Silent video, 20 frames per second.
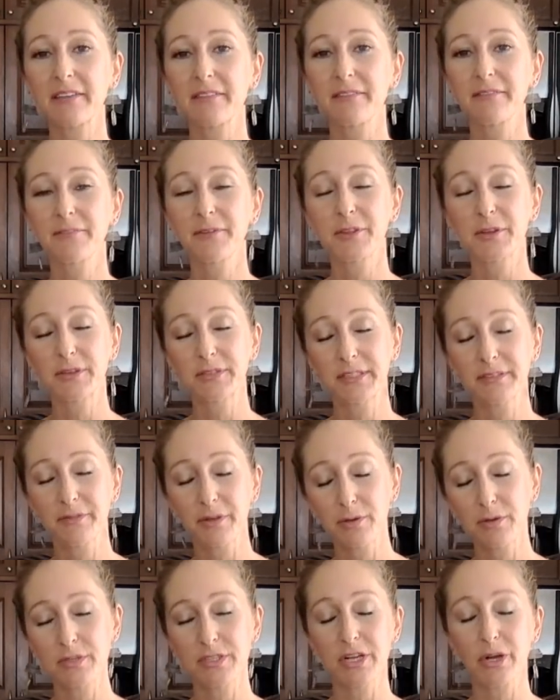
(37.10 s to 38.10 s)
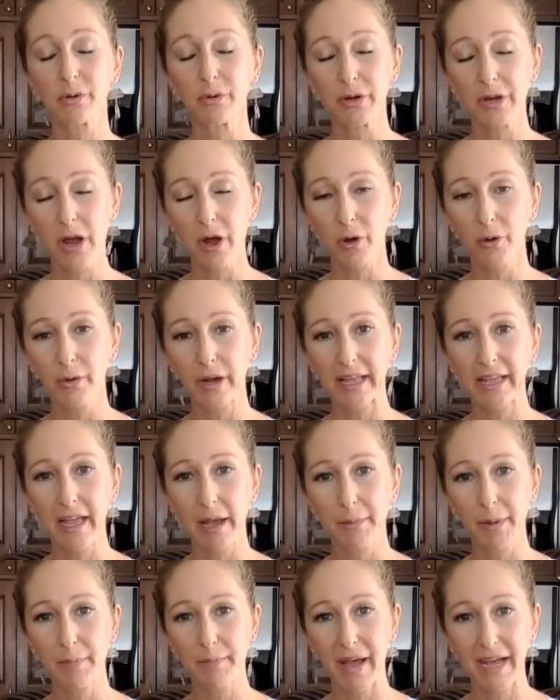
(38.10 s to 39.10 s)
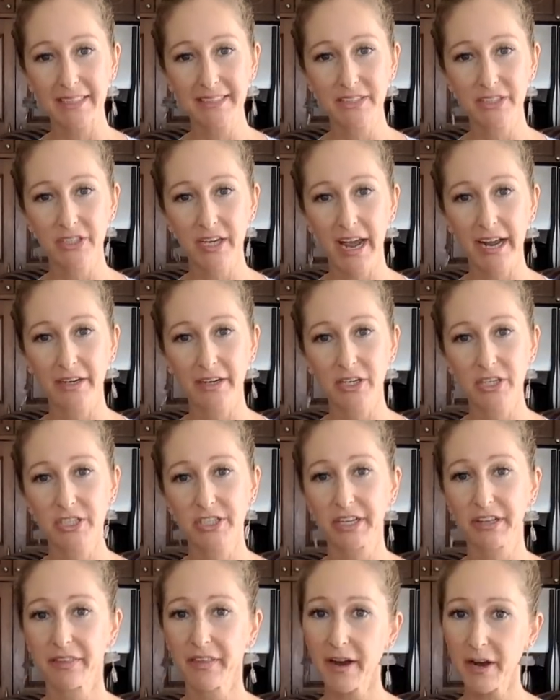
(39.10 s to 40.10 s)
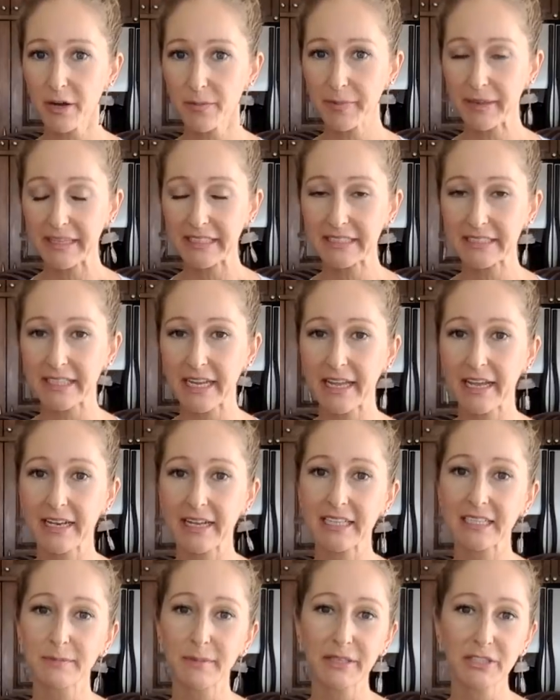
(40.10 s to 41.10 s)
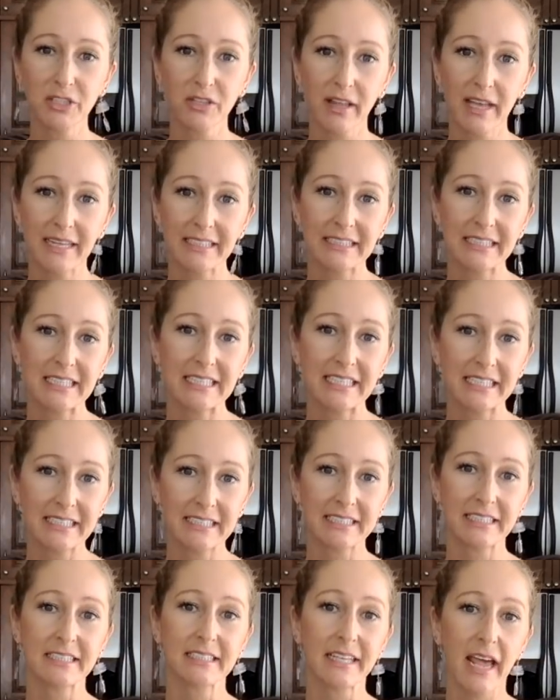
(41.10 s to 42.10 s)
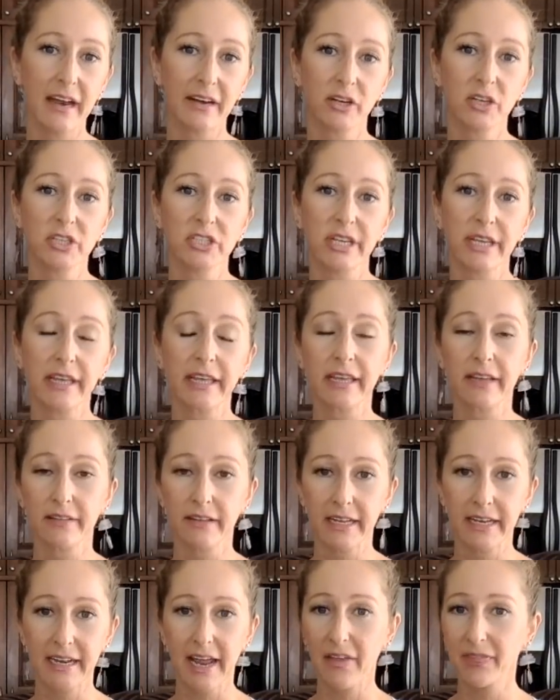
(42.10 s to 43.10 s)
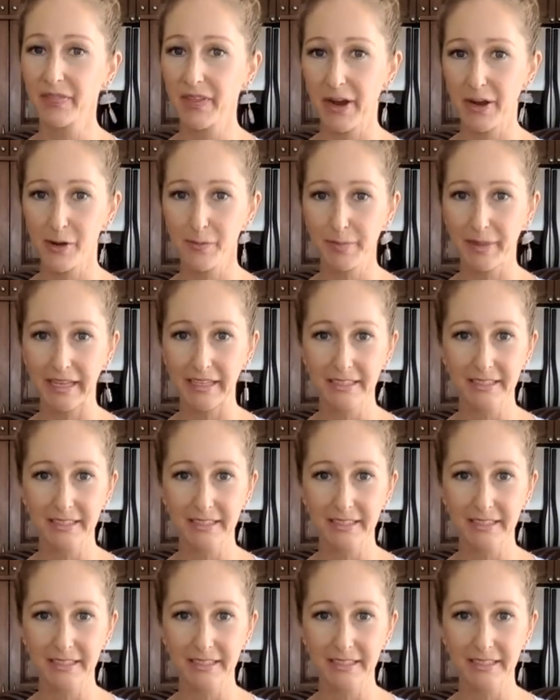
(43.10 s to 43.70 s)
For those of you who don't know, I am a master energy therapist and I specialize in distance energy healing and therapy.